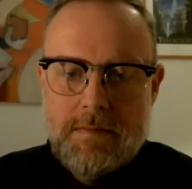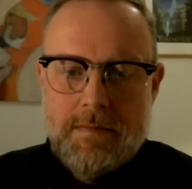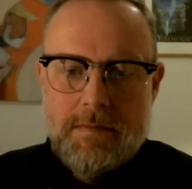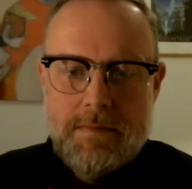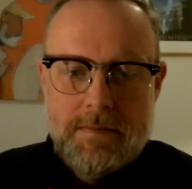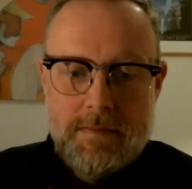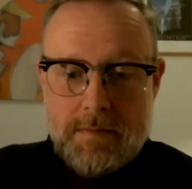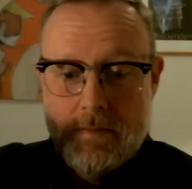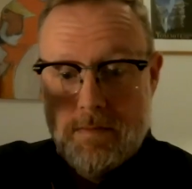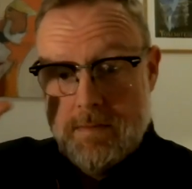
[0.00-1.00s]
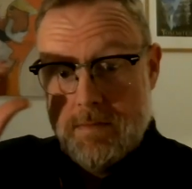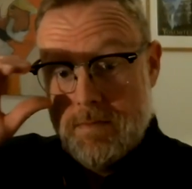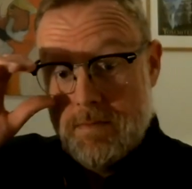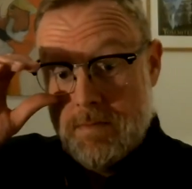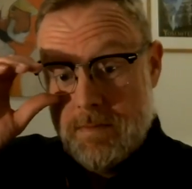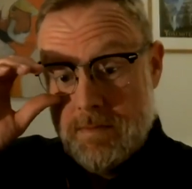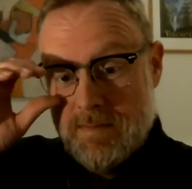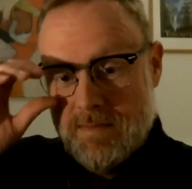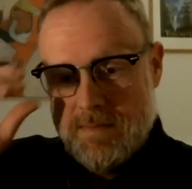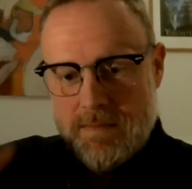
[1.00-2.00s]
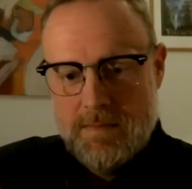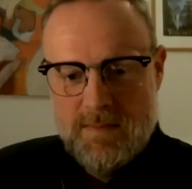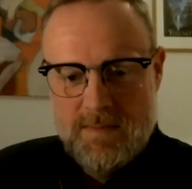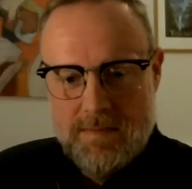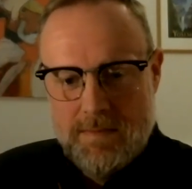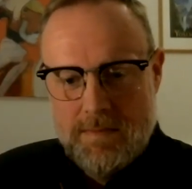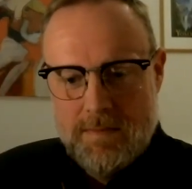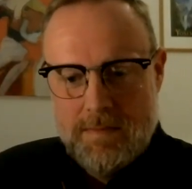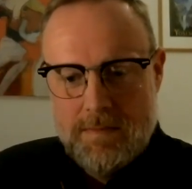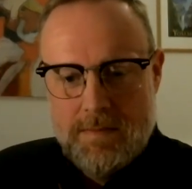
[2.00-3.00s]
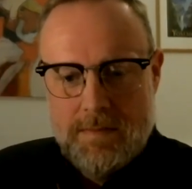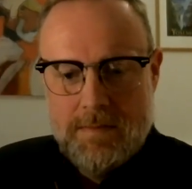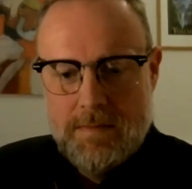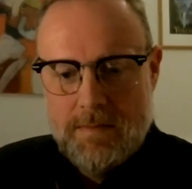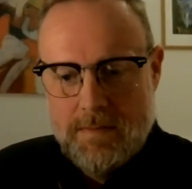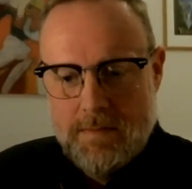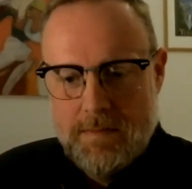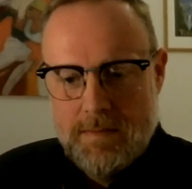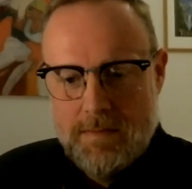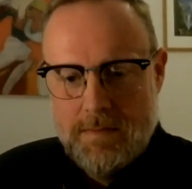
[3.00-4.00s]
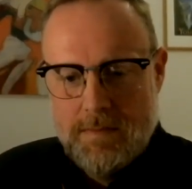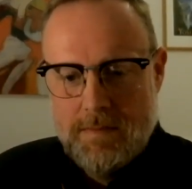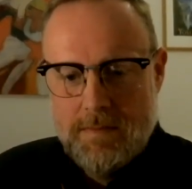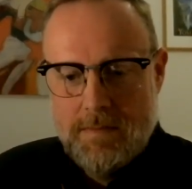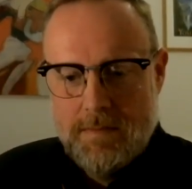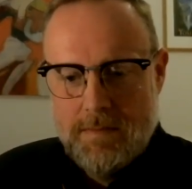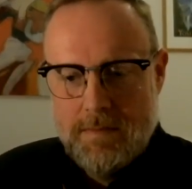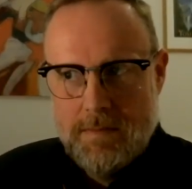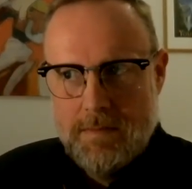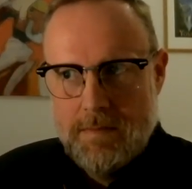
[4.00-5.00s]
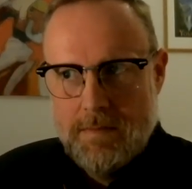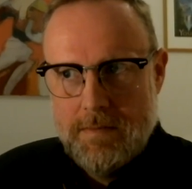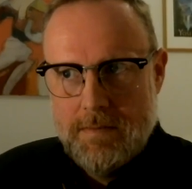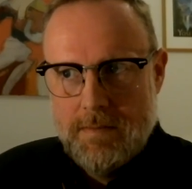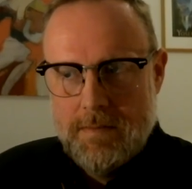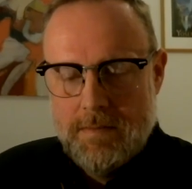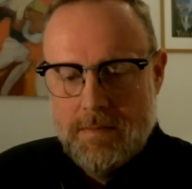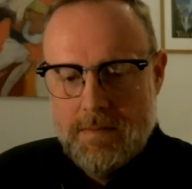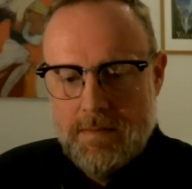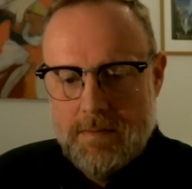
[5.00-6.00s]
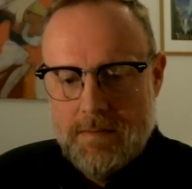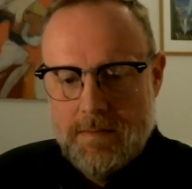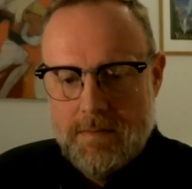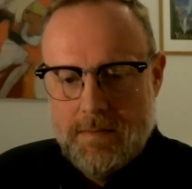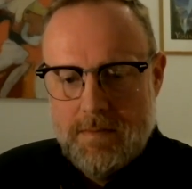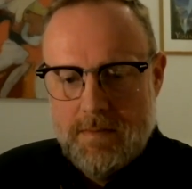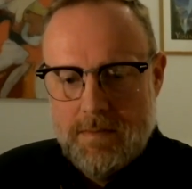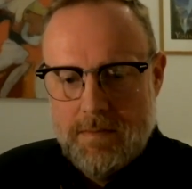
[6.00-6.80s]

This person isn't speaking.